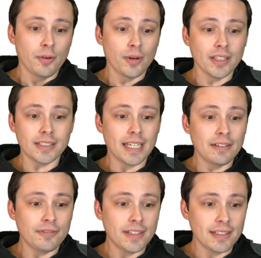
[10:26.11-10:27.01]
Well, it's
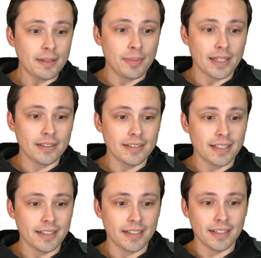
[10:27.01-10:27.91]
infinitely better
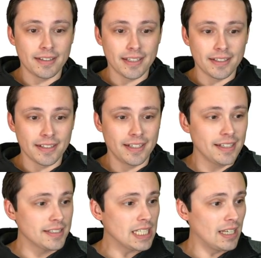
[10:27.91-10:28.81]
than an, than an
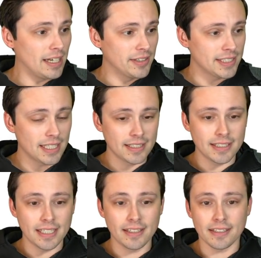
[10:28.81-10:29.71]
Intel Iris
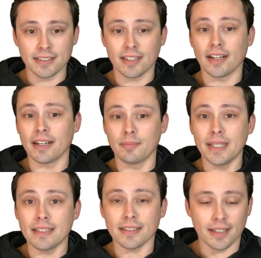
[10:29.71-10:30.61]
Xe that does not
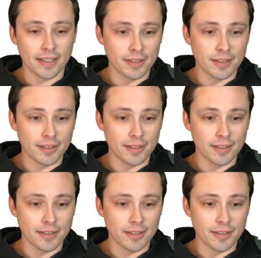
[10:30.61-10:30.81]
meet uh,